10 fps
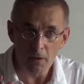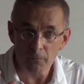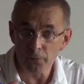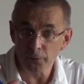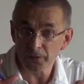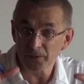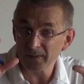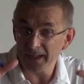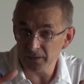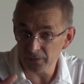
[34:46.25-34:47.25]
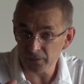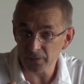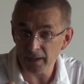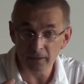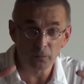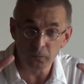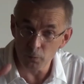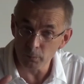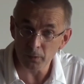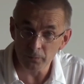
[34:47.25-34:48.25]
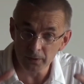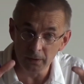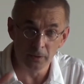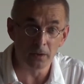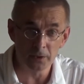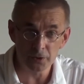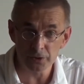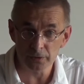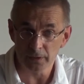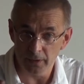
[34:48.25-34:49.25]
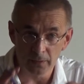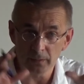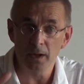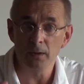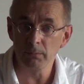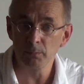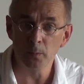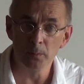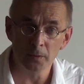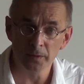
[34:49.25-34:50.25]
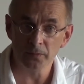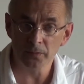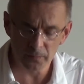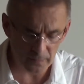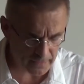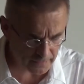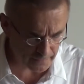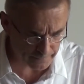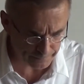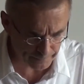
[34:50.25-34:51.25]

for the status and form of the knowledge in our modern society?